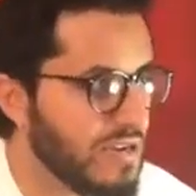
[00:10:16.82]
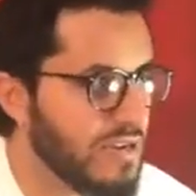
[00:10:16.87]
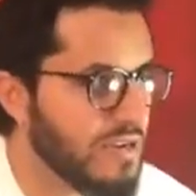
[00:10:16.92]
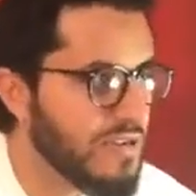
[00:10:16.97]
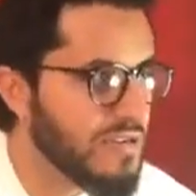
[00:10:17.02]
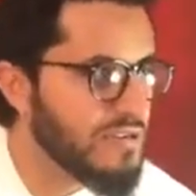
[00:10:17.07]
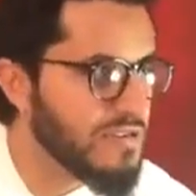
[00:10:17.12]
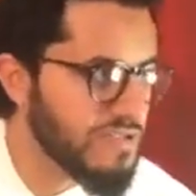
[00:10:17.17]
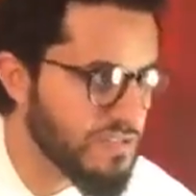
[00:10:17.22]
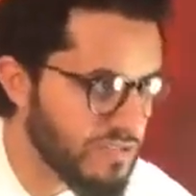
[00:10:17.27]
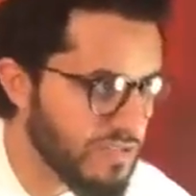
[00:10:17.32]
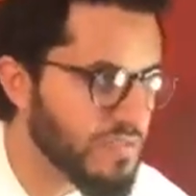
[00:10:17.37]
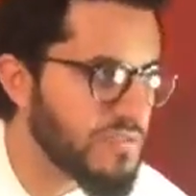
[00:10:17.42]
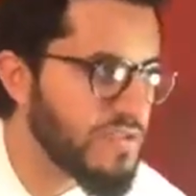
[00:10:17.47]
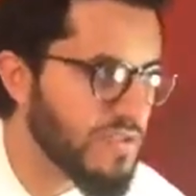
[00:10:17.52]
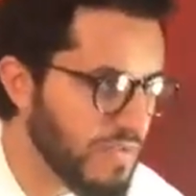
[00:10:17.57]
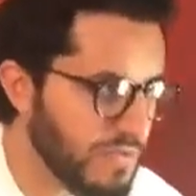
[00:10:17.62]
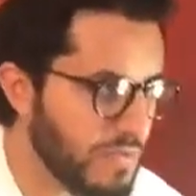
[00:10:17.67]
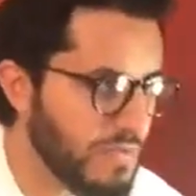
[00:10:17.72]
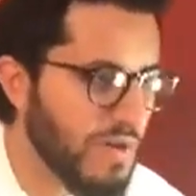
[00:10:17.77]
is
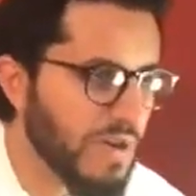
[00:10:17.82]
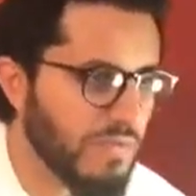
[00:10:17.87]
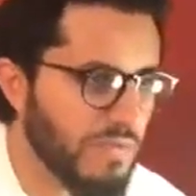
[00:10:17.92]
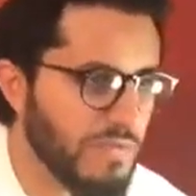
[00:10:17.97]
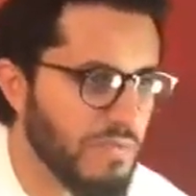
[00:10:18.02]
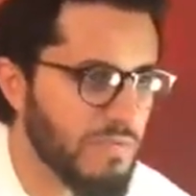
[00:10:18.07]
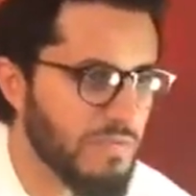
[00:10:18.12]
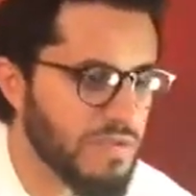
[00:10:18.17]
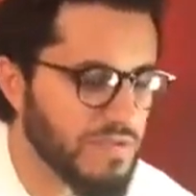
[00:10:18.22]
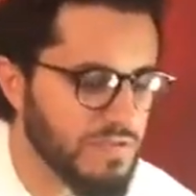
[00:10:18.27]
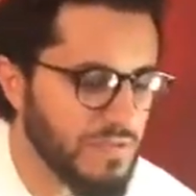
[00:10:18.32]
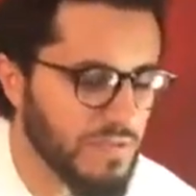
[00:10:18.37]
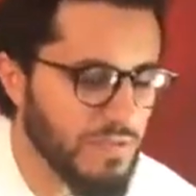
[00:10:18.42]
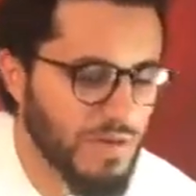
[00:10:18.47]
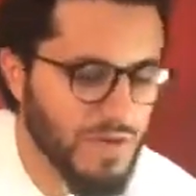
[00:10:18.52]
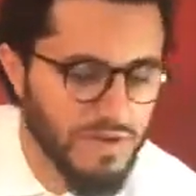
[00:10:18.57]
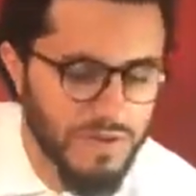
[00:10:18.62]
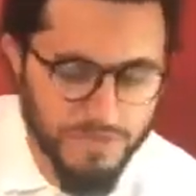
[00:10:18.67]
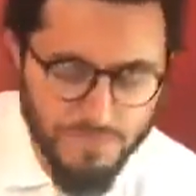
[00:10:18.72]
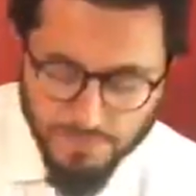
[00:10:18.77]
description of the Prophet, peace be
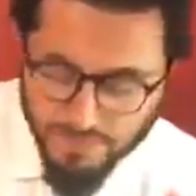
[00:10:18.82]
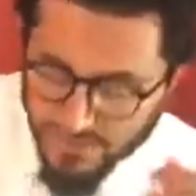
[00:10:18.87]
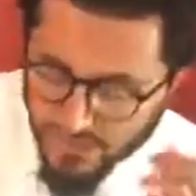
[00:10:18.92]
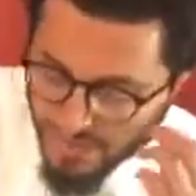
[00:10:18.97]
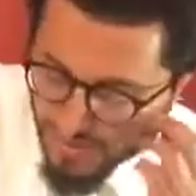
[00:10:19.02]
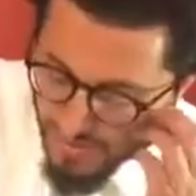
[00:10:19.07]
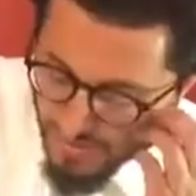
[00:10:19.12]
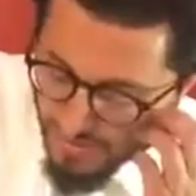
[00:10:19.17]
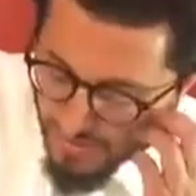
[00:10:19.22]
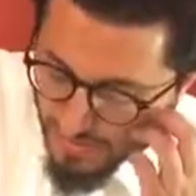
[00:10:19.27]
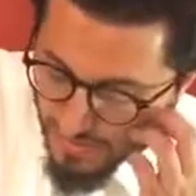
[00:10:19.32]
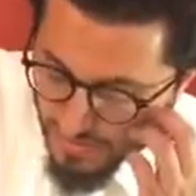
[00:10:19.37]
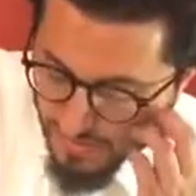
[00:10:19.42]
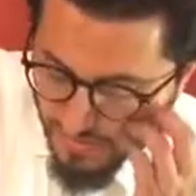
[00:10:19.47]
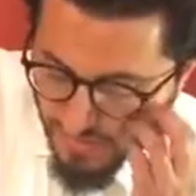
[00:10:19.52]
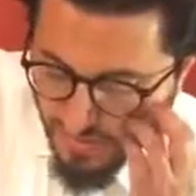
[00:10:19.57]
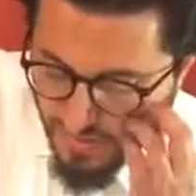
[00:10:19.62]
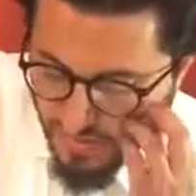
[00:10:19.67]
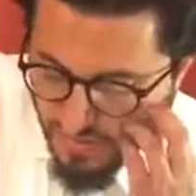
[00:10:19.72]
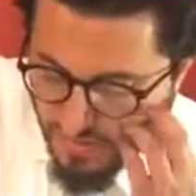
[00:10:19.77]
upon him.
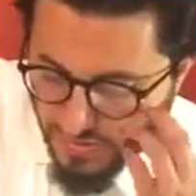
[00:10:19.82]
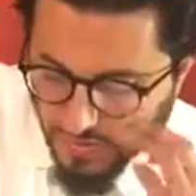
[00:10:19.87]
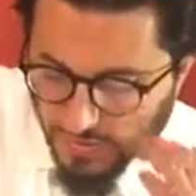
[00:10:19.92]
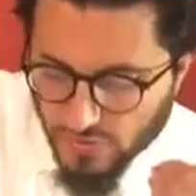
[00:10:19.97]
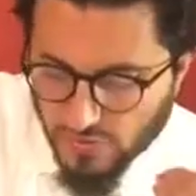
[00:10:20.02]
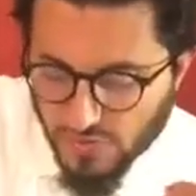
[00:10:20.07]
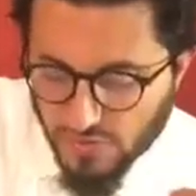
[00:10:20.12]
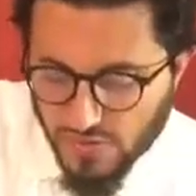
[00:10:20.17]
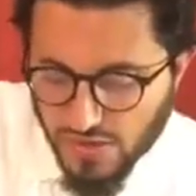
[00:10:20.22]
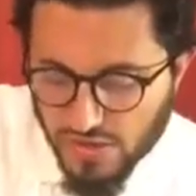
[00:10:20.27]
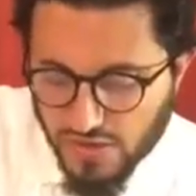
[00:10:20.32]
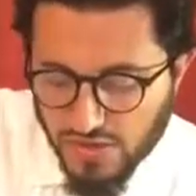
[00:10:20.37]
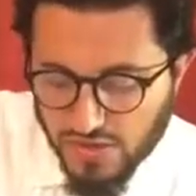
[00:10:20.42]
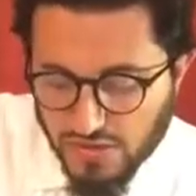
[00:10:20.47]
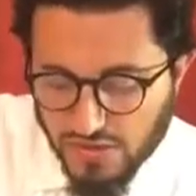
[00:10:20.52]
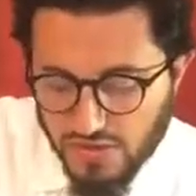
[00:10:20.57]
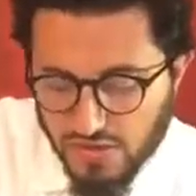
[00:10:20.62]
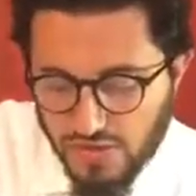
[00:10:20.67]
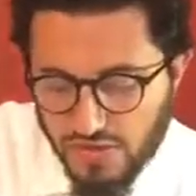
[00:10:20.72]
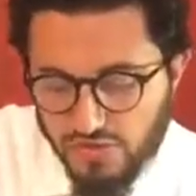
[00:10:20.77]
Okay, so
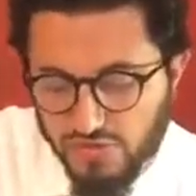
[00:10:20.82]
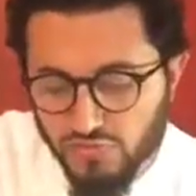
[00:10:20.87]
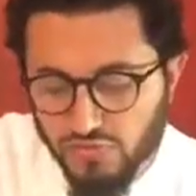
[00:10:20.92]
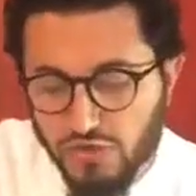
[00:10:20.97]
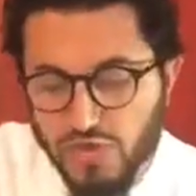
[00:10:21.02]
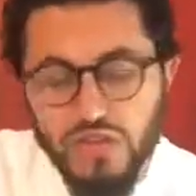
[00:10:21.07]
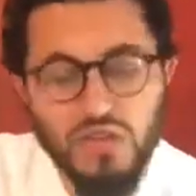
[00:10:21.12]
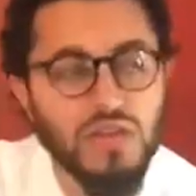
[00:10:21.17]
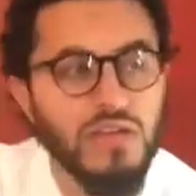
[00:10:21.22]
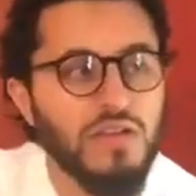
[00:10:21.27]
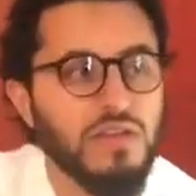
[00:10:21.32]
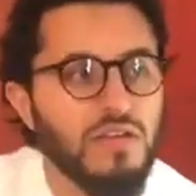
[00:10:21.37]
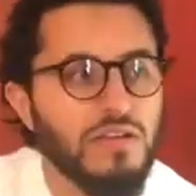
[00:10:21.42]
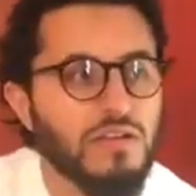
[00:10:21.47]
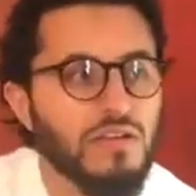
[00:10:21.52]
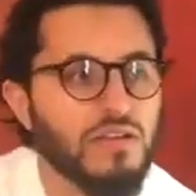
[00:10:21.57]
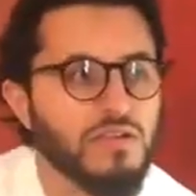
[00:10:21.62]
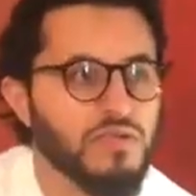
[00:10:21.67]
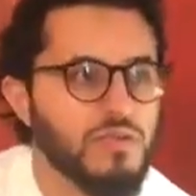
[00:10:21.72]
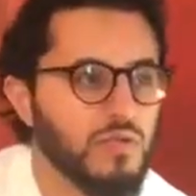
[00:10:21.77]
it's really
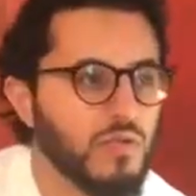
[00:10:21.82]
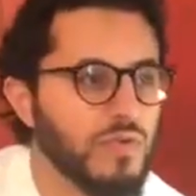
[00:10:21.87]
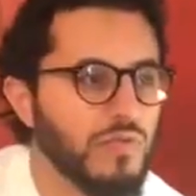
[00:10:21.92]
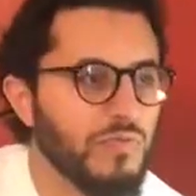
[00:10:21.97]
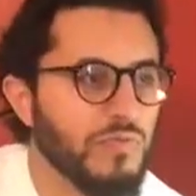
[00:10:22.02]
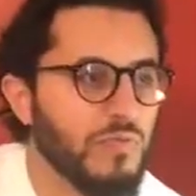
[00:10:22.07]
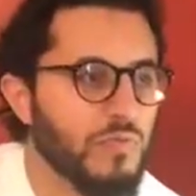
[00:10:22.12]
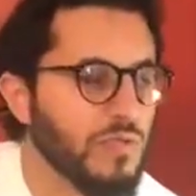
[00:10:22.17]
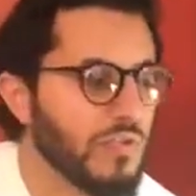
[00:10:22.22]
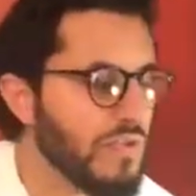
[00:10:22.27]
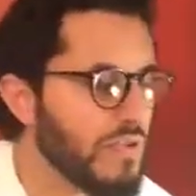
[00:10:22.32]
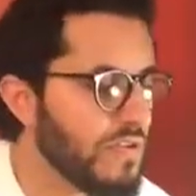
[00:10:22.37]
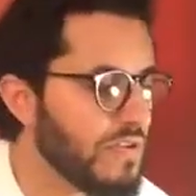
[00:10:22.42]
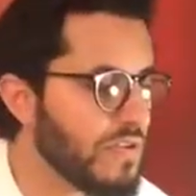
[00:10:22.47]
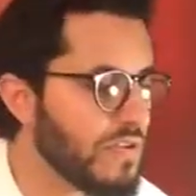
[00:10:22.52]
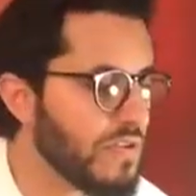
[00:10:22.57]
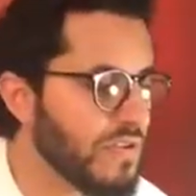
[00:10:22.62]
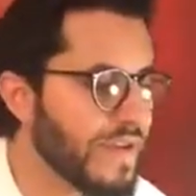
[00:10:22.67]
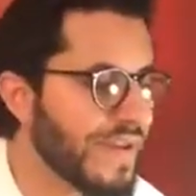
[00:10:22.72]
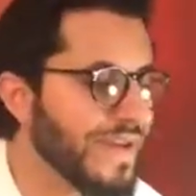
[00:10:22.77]
short for
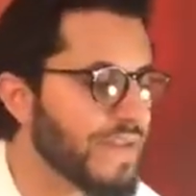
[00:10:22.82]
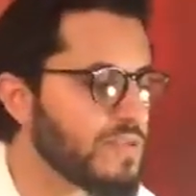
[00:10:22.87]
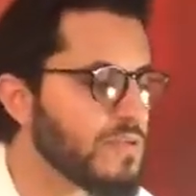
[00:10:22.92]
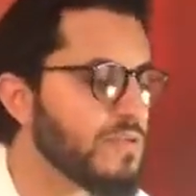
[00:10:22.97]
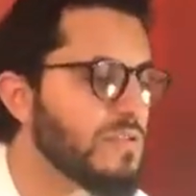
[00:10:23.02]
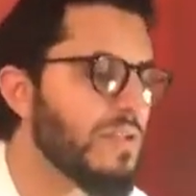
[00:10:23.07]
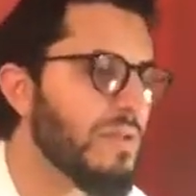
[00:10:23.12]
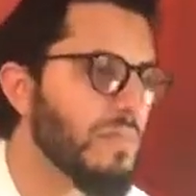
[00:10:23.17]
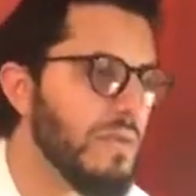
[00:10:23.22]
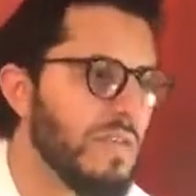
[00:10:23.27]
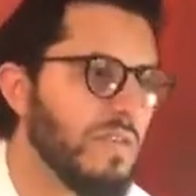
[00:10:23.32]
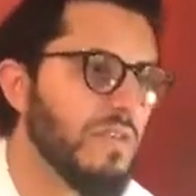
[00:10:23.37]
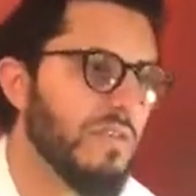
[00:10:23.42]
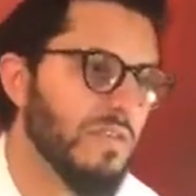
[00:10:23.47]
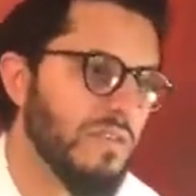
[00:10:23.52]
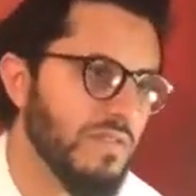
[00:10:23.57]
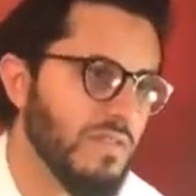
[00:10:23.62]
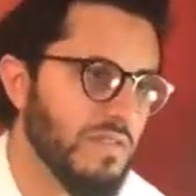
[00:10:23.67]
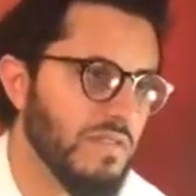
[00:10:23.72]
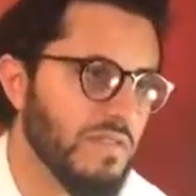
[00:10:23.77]
Natu Nabi
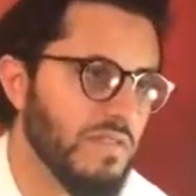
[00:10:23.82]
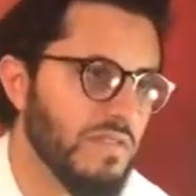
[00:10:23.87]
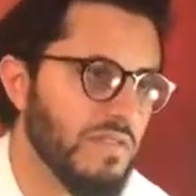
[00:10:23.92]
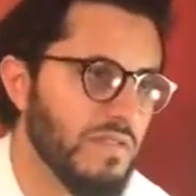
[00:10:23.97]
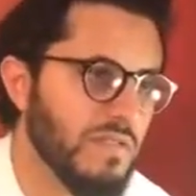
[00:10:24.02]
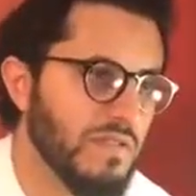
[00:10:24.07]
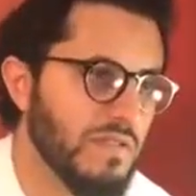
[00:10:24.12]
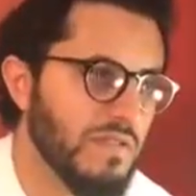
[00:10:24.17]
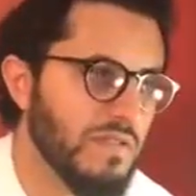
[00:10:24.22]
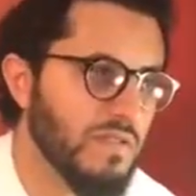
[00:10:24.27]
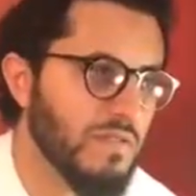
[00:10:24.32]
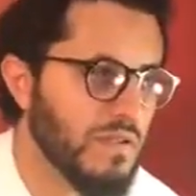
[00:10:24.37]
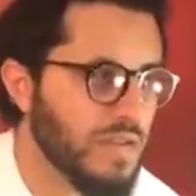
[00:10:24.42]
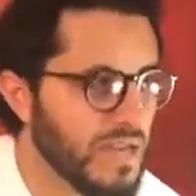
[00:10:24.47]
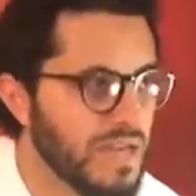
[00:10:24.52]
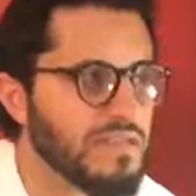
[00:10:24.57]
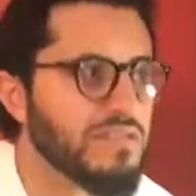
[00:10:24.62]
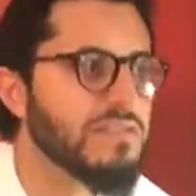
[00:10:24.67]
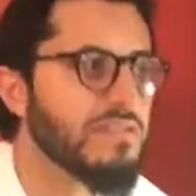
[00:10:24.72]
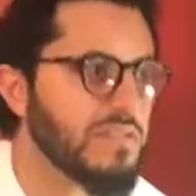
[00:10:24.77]
or
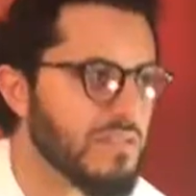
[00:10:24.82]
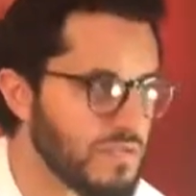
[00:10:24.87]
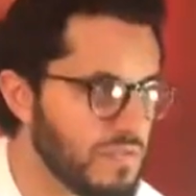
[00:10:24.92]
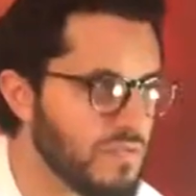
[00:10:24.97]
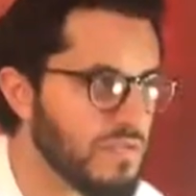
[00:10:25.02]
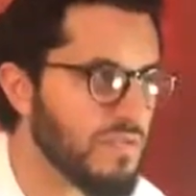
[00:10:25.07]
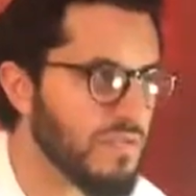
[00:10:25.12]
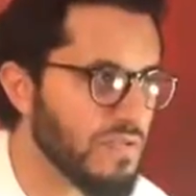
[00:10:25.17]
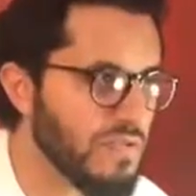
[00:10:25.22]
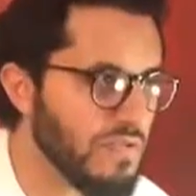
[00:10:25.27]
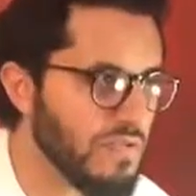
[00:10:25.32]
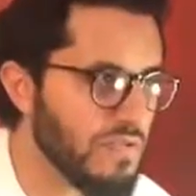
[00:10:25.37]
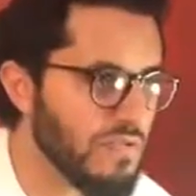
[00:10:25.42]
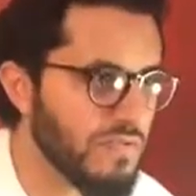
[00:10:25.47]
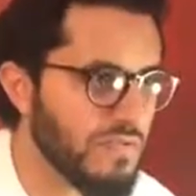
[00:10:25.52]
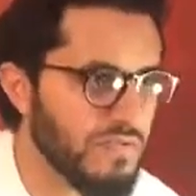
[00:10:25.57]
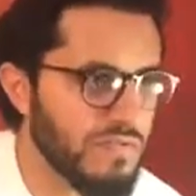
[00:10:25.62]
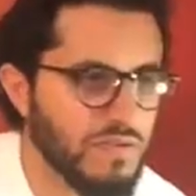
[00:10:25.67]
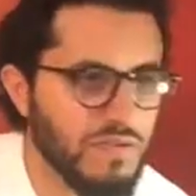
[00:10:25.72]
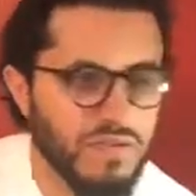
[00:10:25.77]
Natu Rasul.
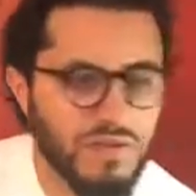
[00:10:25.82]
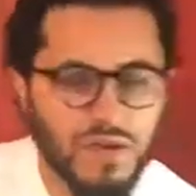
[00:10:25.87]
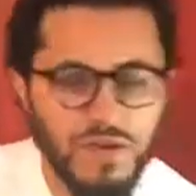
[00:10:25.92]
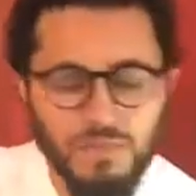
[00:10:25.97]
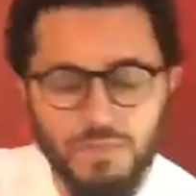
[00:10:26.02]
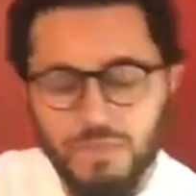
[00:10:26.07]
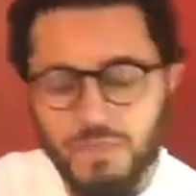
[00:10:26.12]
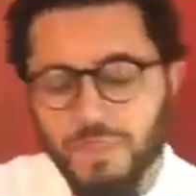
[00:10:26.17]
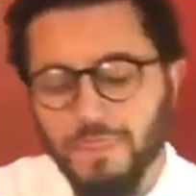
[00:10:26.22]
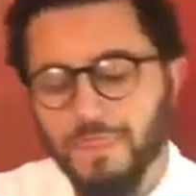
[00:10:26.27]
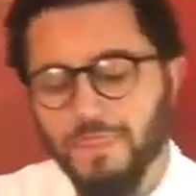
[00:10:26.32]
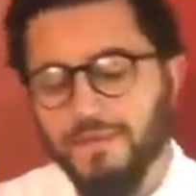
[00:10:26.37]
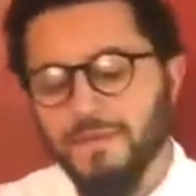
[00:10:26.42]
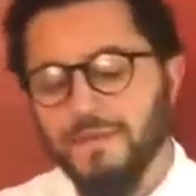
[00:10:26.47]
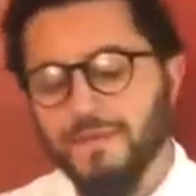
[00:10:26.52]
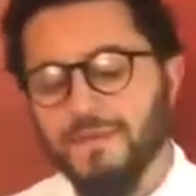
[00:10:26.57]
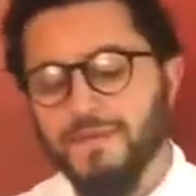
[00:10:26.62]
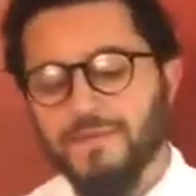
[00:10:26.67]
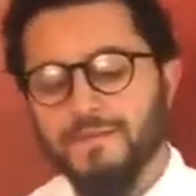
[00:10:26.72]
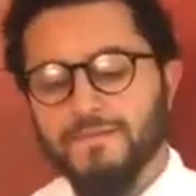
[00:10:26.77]
Okay,
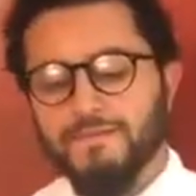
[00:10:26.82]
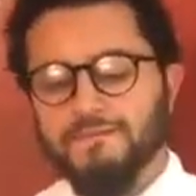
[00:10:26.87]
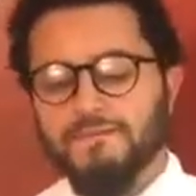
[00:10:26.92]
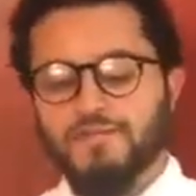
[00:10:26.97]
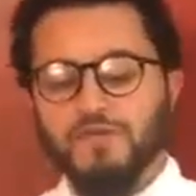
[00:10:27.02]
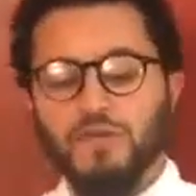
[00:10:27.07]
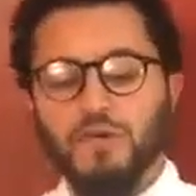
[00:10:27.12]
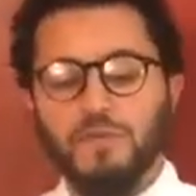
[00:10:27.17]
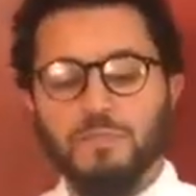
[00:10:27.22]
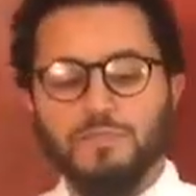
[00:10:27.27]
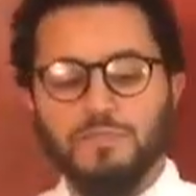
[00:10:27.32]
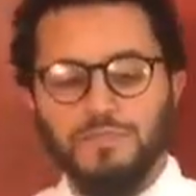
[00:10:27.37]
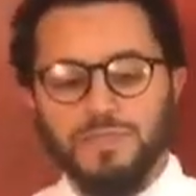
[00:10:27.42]
so